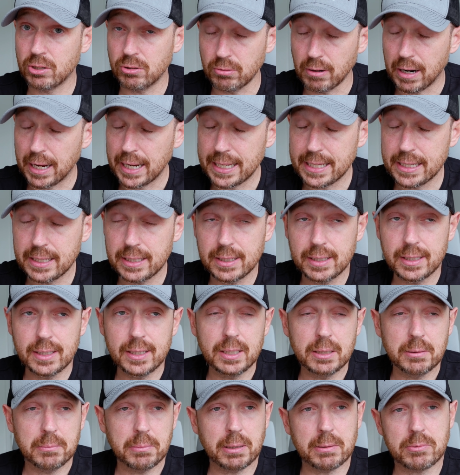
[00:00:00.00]
great
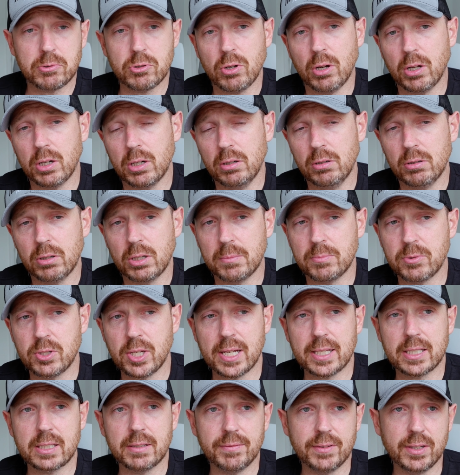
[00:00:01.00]
but I'm trying to look
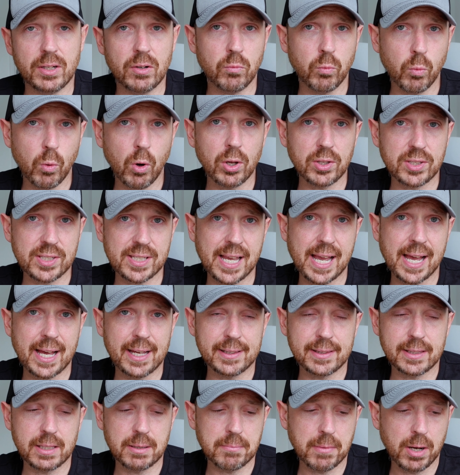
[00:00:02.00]
objectively of what's
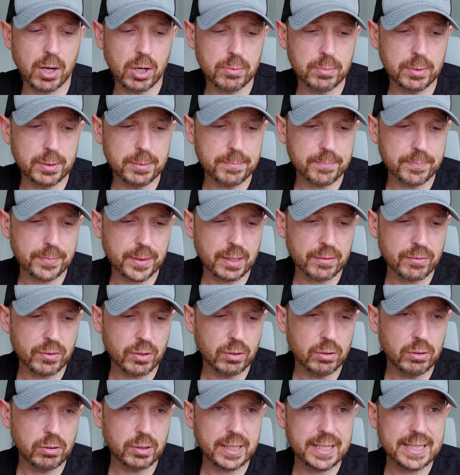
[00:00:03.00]
out at the moment if
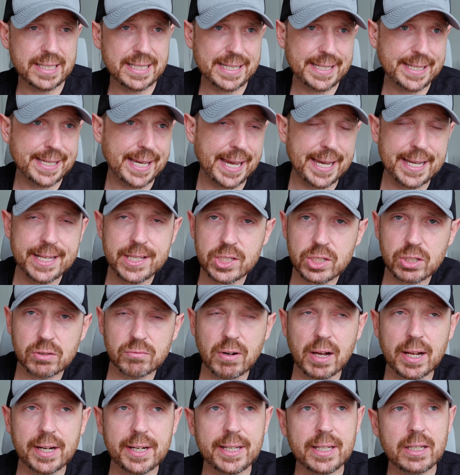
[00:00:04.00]
you're looking to get
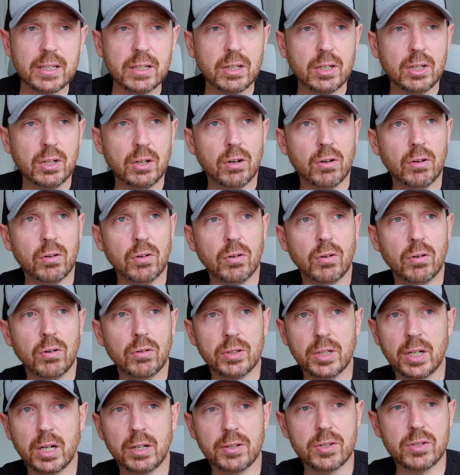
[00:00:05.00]
into running
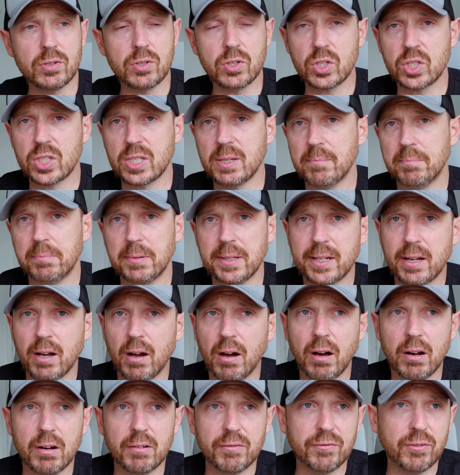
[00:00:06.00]
or you know you just simply
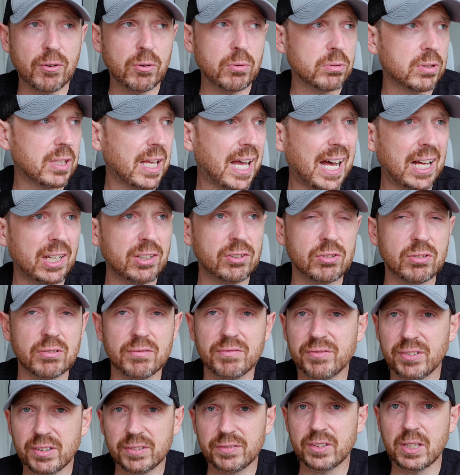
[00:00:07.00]
can't afford the
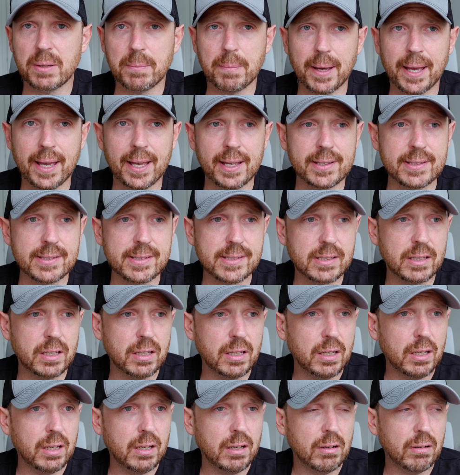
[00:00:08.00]
150 pounds
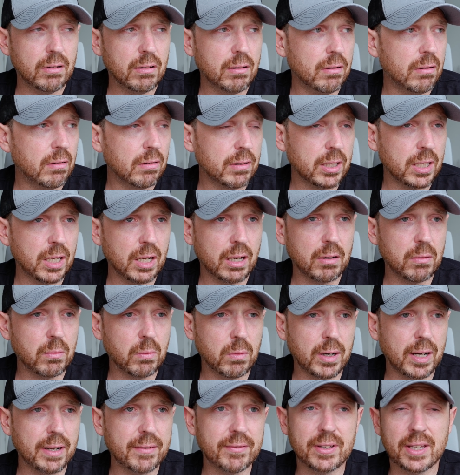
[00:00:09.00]
or you know
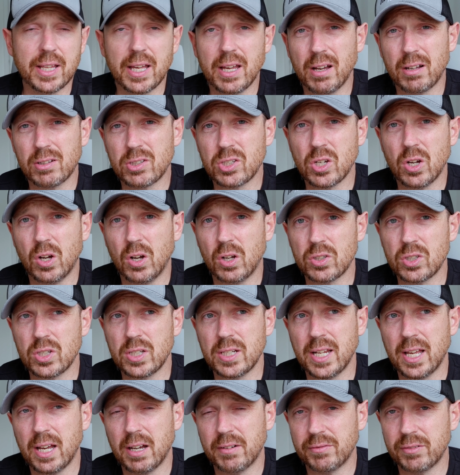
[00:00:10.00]
whatever they are
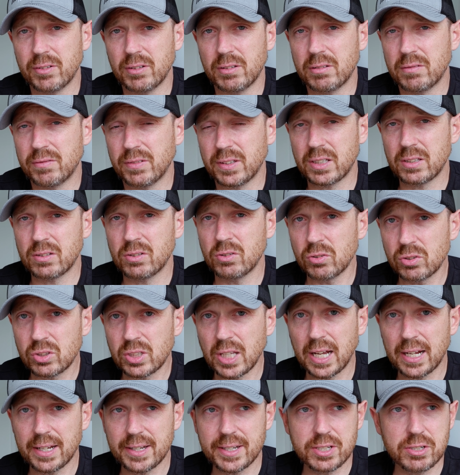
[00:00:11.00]
charging now for, for good
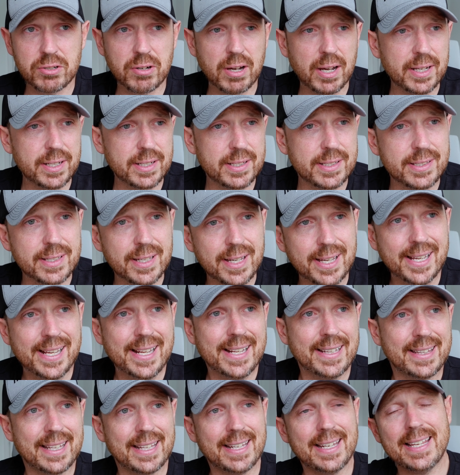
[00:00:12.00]
daily trainers
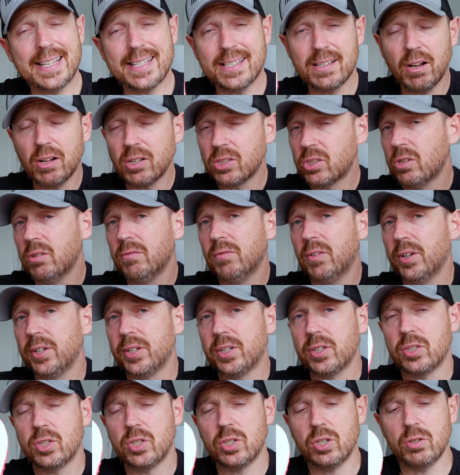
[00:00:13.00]
then these are two
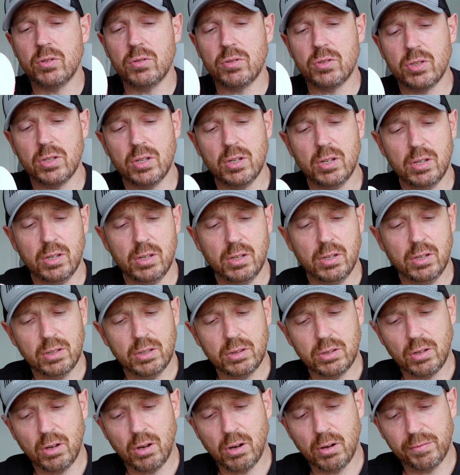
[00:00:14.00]
very good shoes
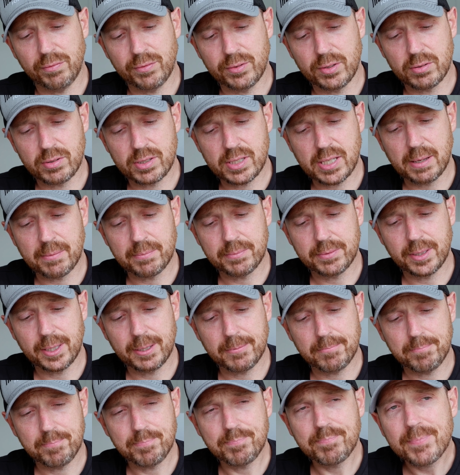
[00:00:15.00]
that offer you
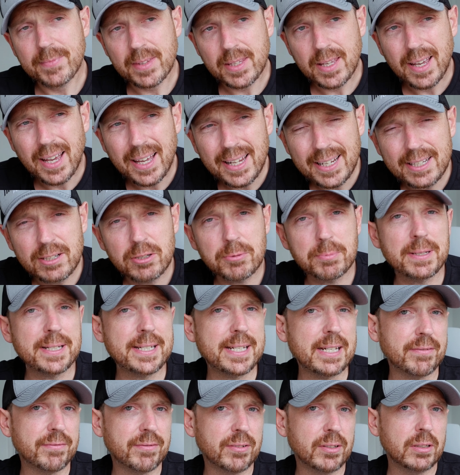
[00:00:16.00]
something a little
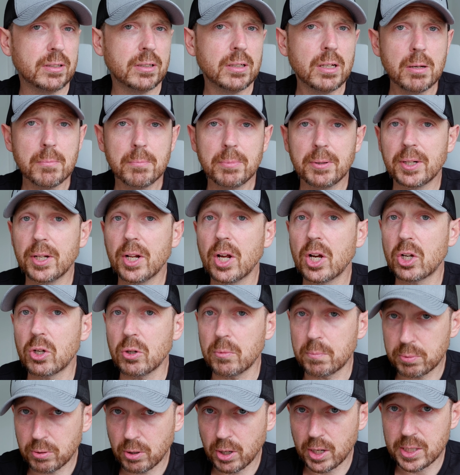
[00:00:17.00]
bit different but at a
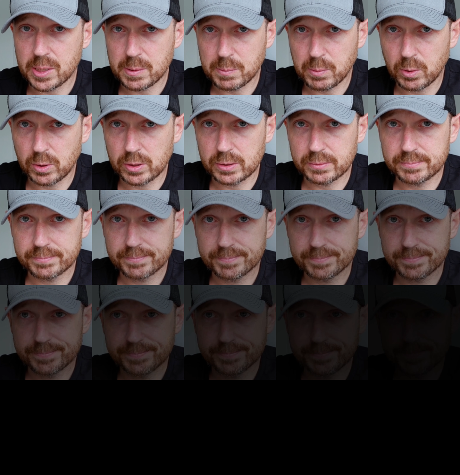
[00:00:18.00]
good price point
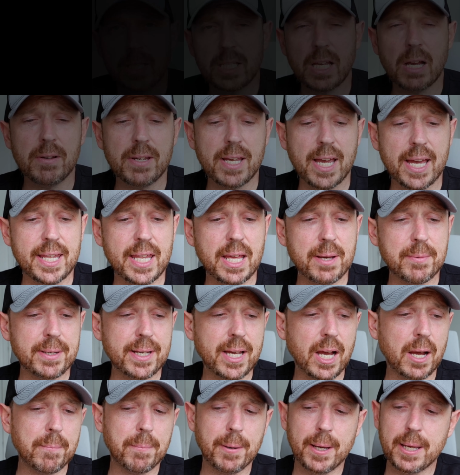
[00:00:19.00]
so yeah, there
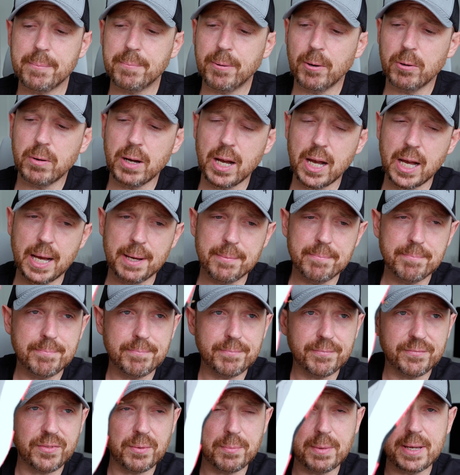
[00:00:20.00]
we go, people.
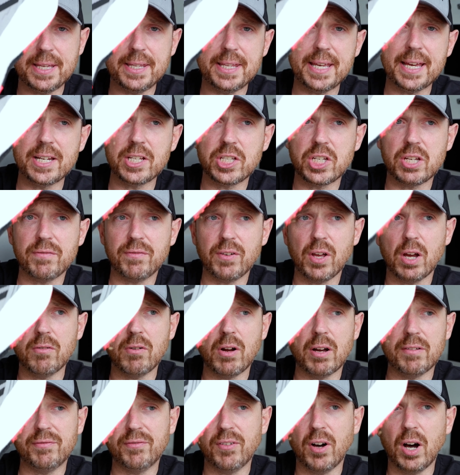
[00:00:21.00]
Um, for me, the Energy
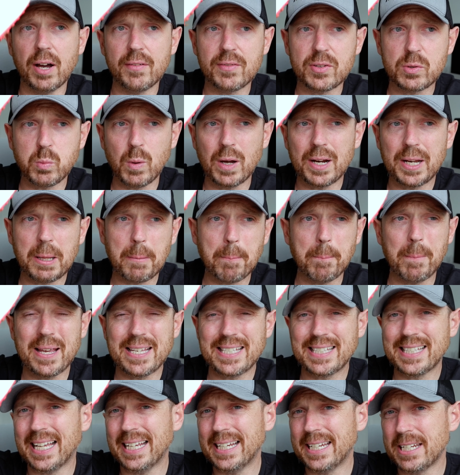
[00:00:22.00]
Floatride 5 is one of the
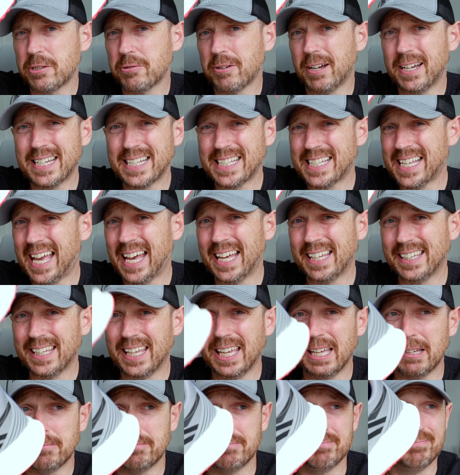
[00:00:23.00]
best daily trainers out
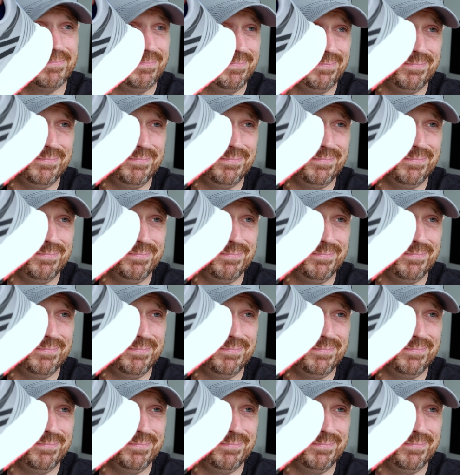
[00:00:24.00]
there